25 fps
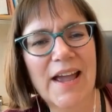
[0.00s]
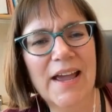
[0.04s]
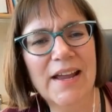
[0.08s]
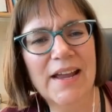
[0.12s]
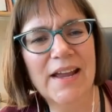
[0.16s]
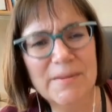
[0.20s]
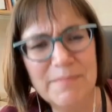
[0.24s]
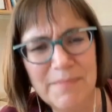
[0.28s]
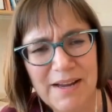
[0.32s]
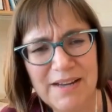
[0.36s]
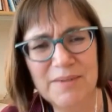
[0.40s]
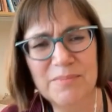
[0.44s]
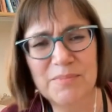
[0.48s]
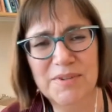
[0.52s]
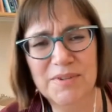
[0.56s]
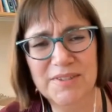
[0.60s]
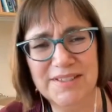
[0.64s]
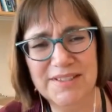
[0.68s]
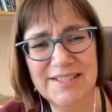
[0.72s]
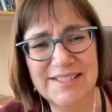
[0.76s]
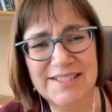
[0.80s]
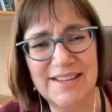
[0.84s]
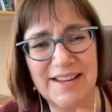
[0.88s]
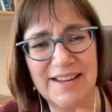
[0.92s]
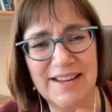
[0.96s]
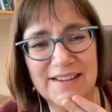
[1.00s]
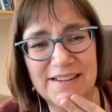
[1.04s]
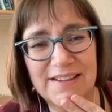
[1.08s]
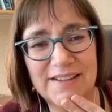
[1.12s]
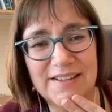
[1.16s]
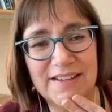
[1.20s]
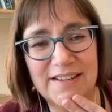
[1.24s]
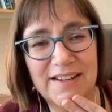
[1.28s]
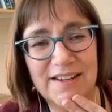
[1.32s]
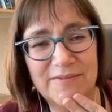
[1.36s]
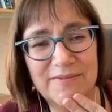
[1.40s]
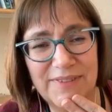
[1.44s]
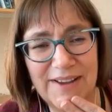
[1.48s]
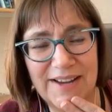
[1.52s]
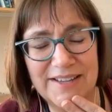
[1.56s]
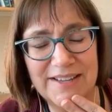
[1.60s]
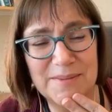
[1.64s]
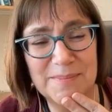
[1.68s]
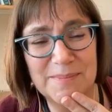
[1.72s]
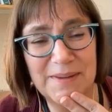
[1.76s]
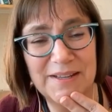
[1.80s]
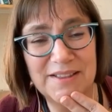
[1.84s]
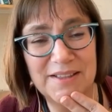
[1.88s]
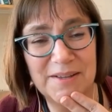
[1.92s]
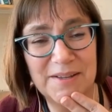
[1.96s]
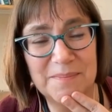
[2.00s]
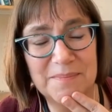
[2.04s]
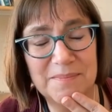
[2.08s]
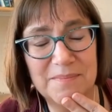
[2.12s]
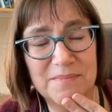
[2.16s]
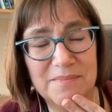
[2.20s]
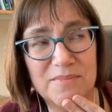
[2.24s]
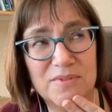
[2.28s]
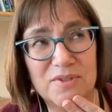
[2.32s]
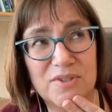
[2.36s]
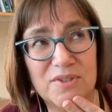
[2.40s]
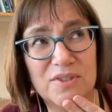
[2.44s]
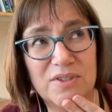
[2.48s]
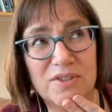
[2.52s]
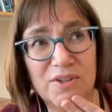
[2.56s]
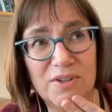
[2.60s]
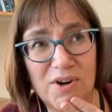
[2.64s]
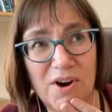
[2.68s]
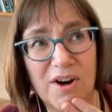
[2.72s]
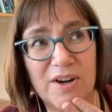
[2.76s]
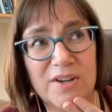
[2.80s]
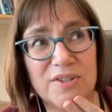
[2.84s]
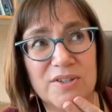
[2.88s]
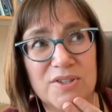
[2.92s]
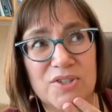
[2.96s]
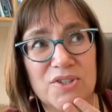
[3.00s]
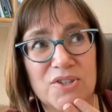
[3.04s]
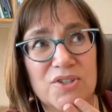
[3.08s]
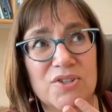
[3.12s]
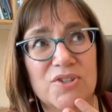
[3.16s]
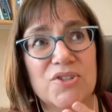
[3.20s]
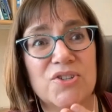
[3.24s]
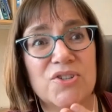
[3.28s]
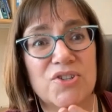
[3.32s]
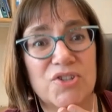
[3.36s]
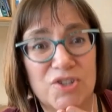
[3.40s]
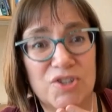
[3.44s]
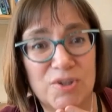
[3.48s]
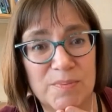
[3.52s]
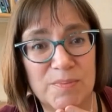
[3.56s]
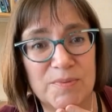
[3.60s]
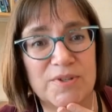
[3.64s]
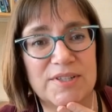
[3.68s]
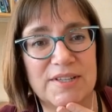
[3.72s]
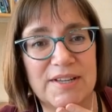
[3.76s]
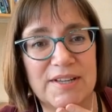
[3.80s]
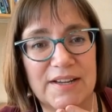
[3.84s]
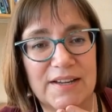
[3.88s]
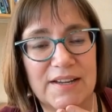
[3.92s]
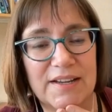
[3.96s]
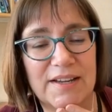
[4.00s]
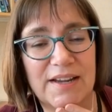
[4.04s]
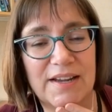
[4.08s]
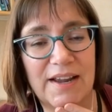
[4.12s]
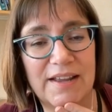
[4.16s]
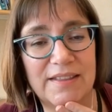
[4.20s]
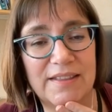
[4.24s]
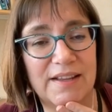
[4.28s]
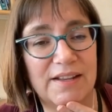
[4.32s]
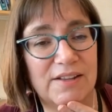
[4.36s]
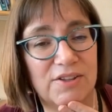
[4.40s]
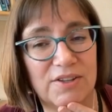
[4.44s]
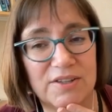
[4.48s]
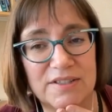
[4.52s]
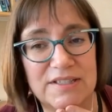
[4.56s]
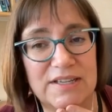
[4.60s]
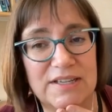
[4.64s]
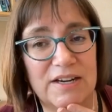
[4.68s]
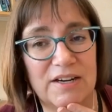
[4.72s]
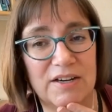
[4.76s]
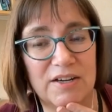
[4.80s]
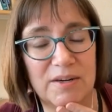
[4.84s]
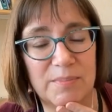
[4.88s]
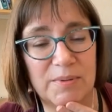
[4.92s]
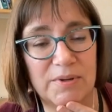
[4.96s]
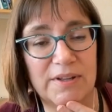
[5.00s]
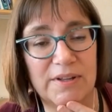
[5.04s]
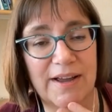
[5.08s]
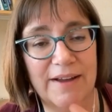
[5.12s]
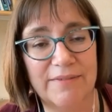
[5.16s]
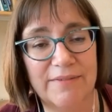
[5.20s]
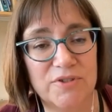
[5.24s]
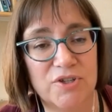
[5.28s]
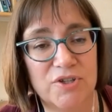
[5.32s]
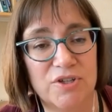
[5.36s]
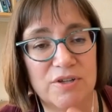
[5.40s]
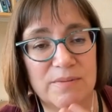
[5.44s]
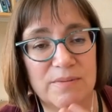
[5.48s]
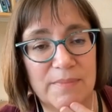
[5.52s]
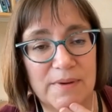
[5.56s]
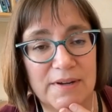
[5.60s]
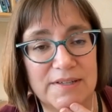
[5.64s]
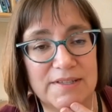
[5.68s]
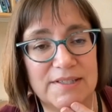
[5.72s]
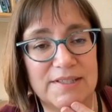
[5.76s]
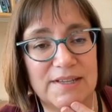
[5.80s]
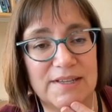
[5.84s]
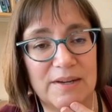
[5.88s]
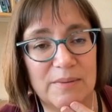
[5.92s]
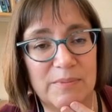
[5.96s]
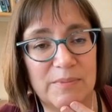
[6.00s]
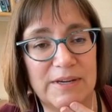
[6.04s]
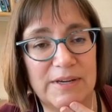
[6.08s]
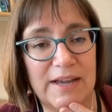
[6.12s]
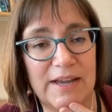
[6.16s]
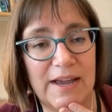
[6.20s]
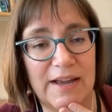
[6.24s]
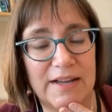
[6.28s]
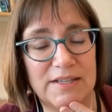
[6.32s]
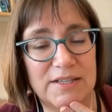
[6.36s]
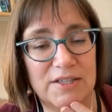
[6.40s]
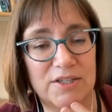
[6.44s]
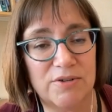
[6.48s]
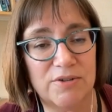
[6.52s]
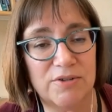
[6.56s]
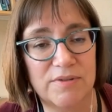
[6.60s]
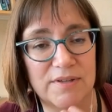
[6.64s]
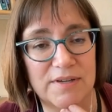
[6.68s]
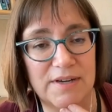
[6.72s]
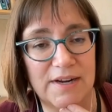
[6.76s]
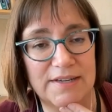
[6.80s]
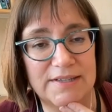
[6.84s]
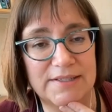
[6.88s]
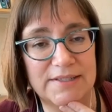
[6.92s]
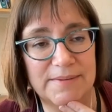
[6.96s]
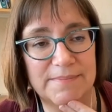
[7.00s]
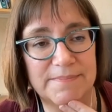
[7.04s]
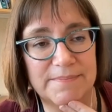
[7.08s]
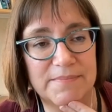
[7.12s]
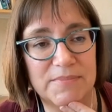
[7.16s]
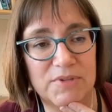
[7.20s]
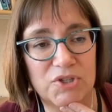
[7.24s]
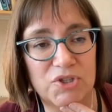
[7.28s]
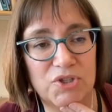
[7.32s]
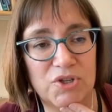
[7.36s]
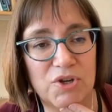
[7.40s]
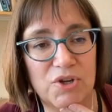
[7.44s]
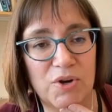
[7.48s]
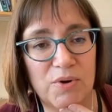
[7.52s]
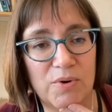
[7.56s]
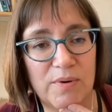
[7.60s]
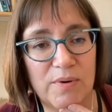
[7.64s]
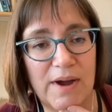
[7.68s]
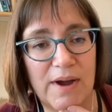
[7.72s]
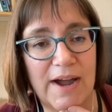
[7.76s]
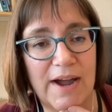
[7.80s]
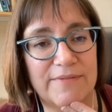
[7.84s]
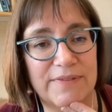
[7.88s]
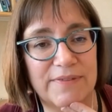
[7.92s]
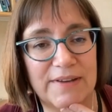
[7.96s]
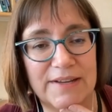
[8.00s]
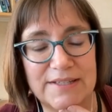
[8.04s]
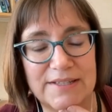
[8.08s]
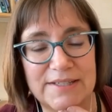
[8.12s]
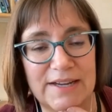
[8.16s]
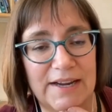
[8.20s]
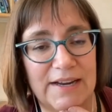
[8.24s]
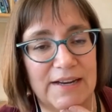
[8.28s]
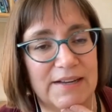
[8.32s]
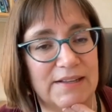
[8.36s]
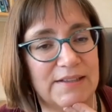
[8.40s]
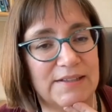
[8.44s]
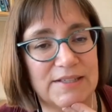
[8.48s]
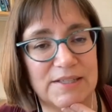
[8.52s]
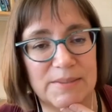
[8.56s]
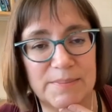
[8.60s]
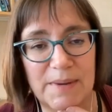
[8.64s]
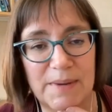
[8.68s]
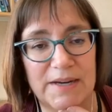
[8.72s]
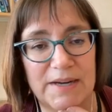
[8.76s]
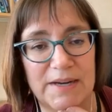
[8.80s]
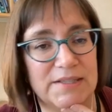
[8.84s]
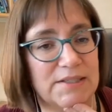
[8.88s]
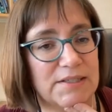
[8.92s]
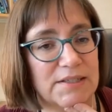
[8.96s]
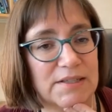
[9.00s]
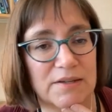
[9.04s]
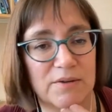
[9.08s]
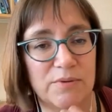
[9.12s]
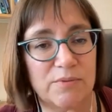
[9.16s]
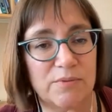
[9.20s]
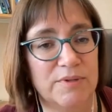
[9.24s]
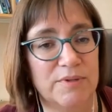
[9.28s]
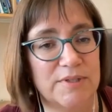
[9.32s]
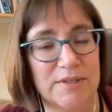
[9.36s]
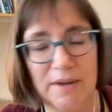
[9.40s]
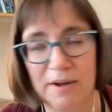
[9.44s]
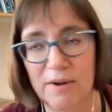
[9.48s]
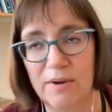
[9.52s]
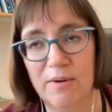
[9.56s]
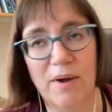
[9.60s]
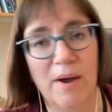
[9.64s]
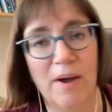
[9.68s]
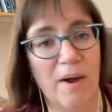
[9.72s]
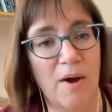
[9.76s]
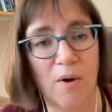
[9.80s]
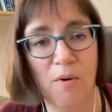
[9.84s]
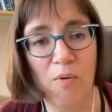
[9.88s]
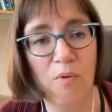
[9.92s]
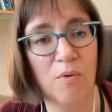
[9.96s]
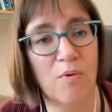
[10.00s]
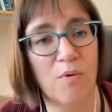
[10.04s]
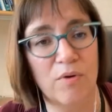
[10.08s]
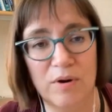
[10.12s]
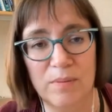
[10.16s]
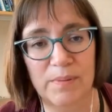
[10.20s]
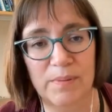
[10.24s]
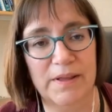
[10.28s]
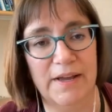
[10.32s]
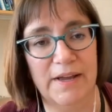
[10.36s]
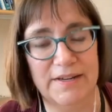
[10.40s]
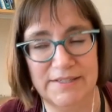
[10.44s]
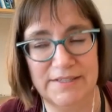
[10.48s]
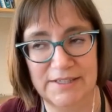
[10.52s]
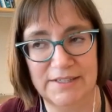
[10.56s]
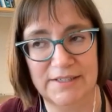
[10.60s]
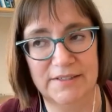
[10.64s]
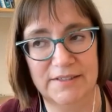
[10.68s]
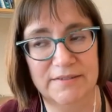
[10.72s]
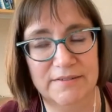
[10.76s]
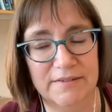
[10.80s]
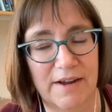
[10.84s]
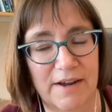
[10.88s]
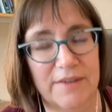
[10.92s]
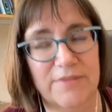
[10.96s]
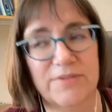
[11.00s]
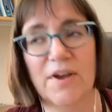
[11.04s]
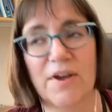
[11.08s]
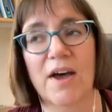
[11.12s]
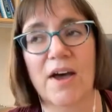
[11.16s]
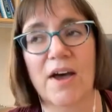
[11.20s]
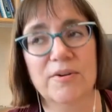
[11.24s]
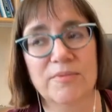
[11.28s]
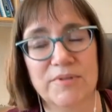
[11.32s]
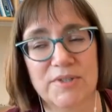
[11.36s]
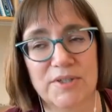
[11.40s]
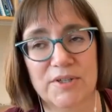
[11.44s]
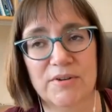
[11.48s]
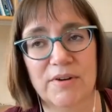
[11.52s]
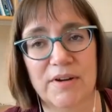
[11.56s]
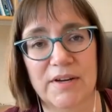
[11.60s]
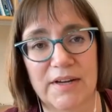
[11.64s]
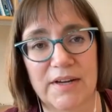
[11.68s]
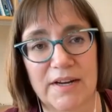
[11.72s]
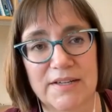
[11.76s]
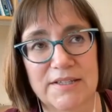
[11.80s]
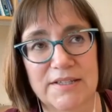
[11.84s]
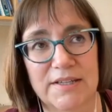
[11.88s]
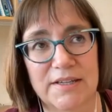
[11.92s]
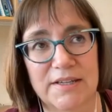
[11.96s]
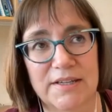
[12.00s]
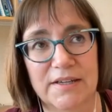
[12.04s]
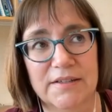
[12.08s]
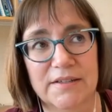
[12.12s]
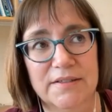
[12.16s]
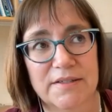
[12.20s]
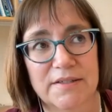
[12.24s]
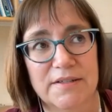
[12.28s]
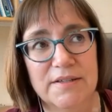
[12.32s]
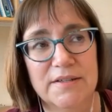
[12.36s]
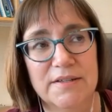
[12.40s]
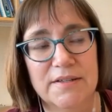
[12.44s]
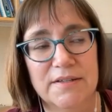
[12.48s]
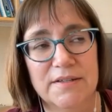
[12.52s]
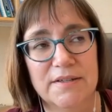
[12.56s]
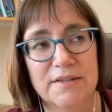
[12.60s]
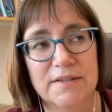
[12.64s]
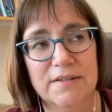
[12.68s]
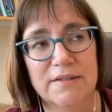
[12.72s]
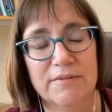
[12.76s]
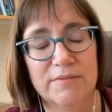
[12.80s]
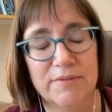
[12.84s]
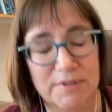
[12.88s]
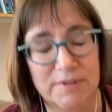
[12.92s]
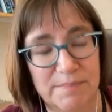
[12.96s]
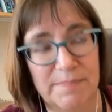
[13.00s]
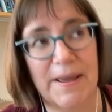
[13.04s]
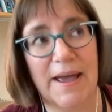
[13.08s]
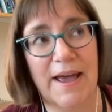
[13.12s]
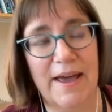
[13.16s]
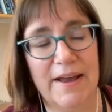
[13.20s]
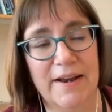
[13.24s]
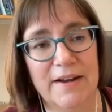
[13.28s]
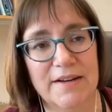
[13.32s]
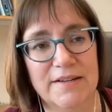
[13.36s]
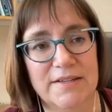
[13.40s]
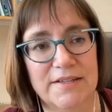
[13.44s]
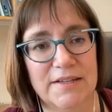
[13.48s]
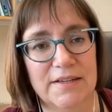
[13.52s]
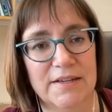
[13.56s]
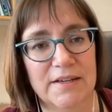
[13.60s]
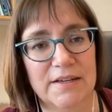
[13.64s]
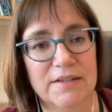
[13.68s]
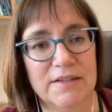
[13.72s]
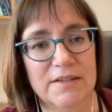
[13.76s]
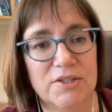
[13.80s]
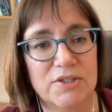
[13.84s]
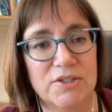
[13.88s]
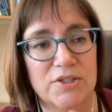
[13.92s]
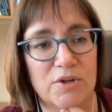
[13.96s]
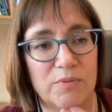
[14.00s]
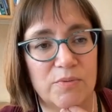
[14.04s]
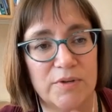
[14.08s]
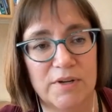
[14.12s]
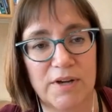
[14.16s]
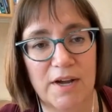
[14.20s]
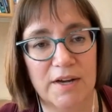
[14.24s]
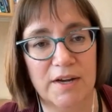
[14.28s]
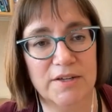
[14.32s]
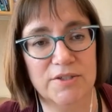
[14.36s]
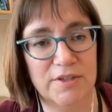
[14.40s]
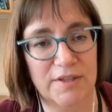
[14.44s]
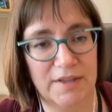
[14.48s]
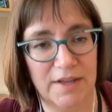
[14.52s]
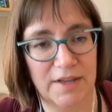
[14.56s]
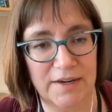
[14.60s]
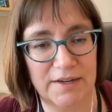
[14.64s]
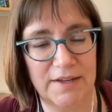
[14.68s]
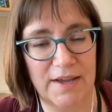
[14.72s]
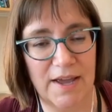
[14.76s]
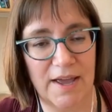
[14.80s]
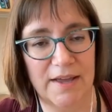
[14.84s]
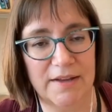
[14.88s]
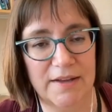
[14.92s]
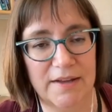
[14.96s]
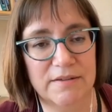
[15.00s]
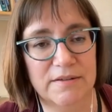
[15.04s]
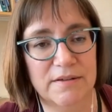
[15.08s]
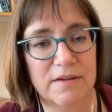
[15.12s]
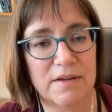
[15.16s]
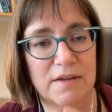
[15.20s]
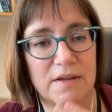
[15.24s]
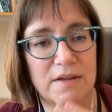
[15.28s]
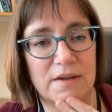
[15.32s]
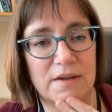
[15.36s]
And it made them really sick. In fact, it made them their heart's super sick and they look terrible after 2 months, and we had to euthanize them. So high fat diet in these mice was a horrible idea. I thought it was a great idea. It was a bad idea. So we're not going to do that again.